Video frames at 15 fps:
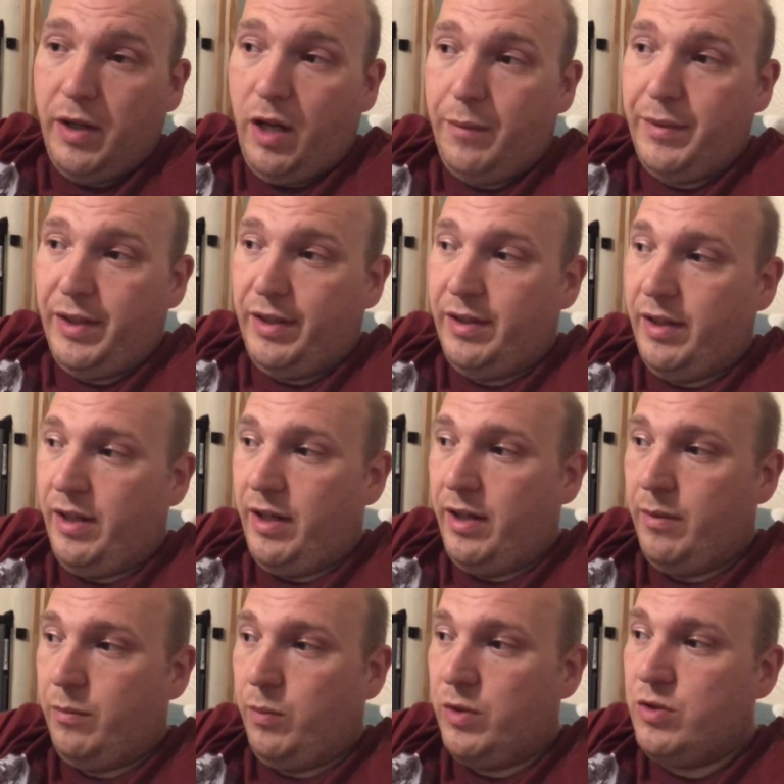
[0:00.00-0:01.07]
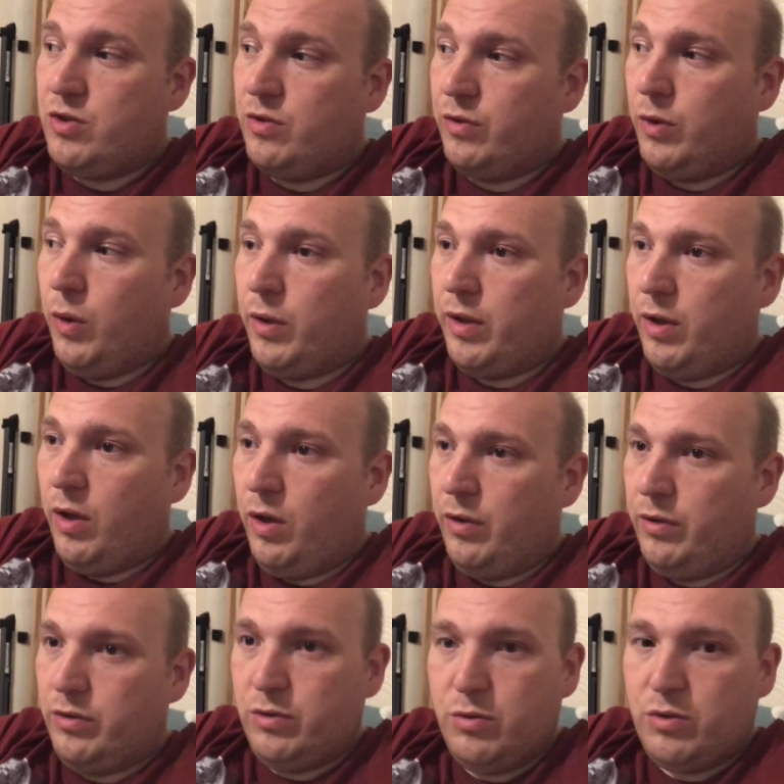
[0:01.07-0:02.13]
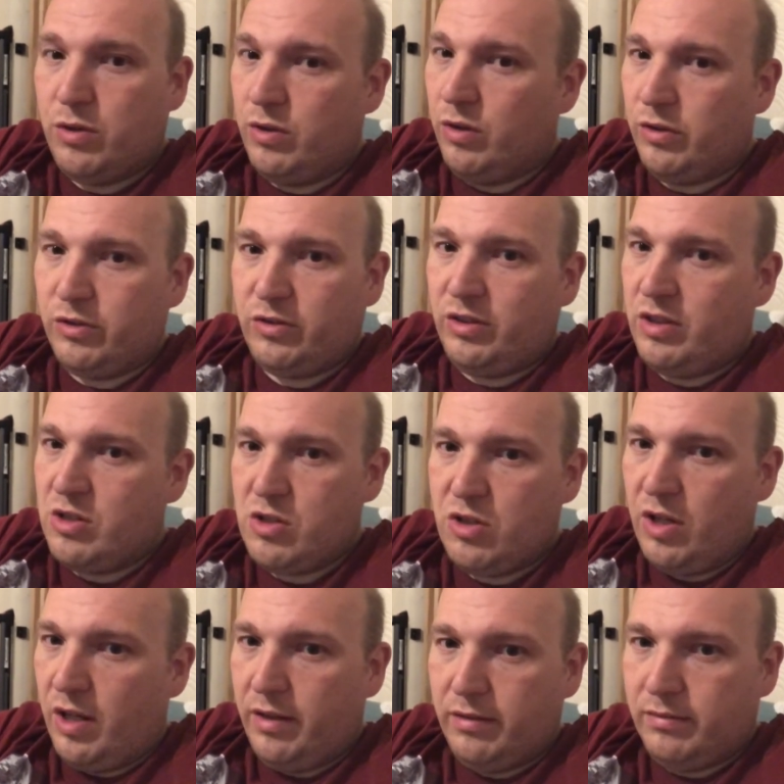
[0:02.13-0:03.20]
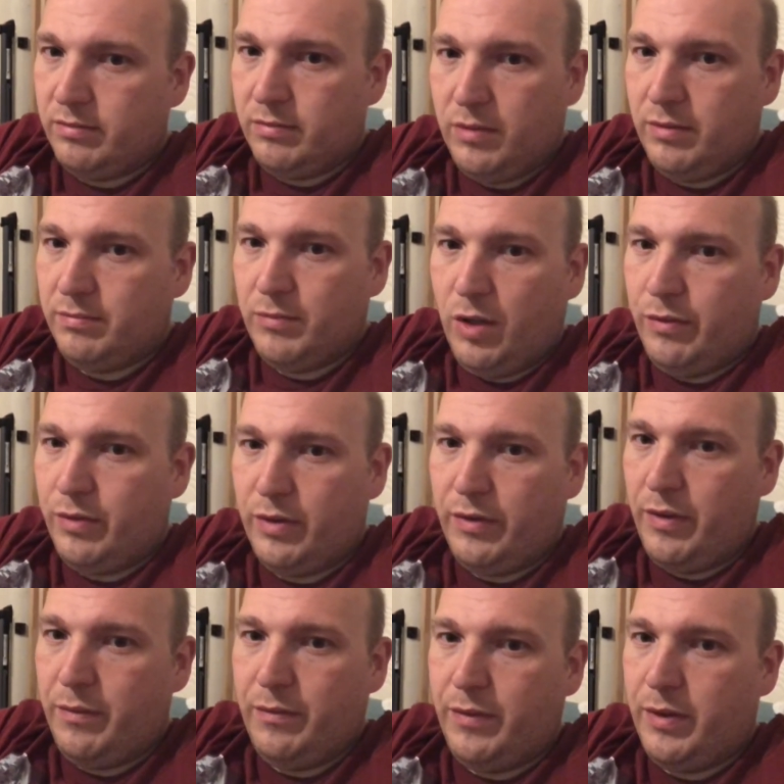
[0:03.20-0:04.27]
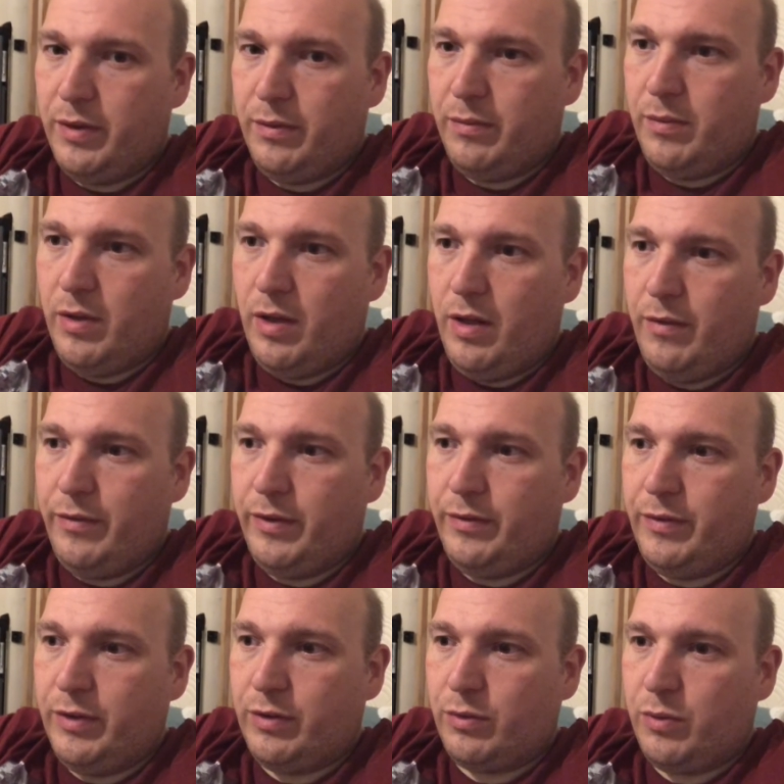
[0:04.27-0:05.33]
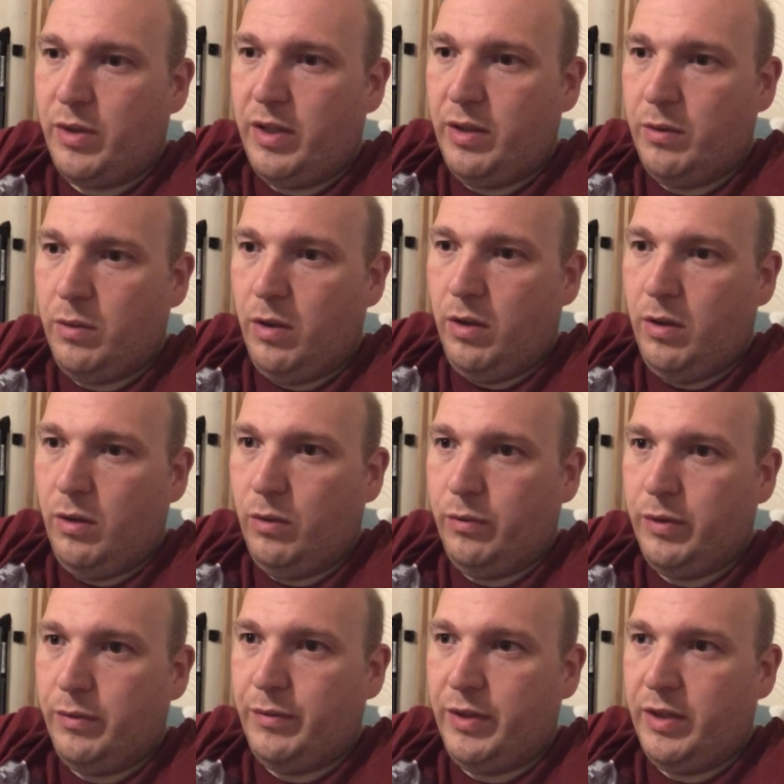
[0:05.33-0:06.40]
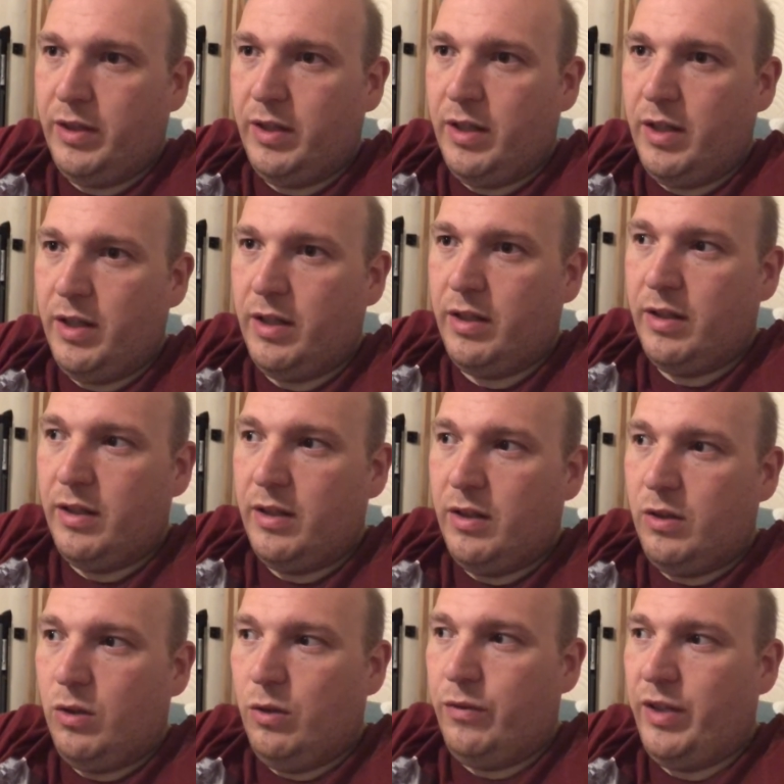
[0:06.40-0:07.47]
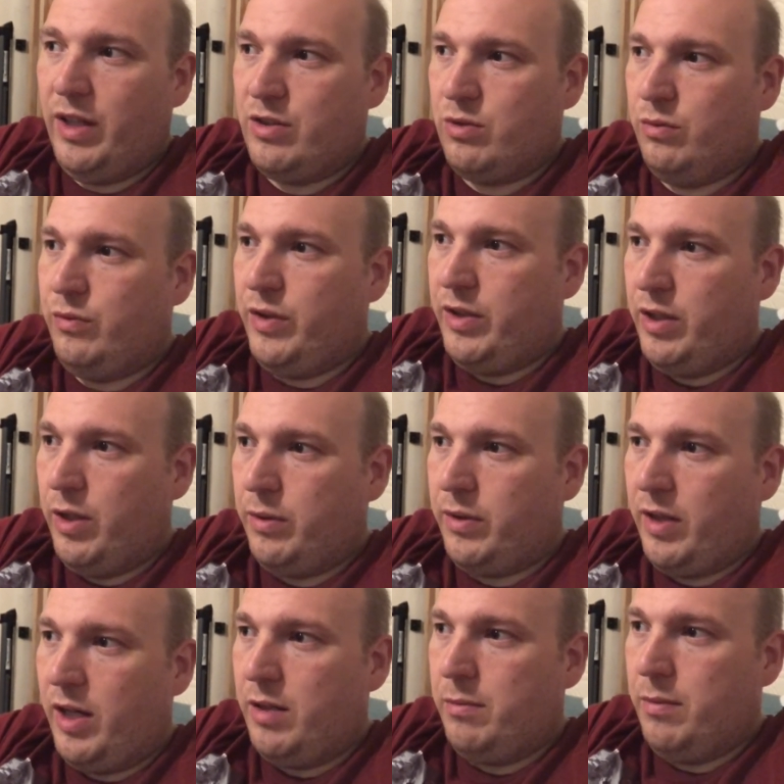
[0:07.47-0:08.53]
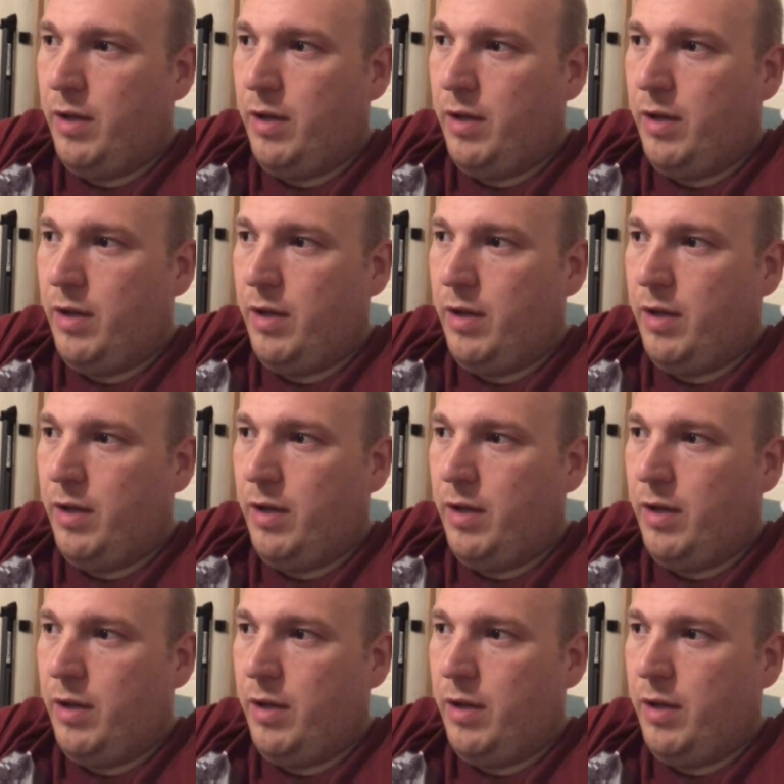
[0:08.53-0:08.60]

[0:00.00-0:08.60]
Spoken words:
I mean, once you've got it on, you cannot see shit other than the screen or the actual video game.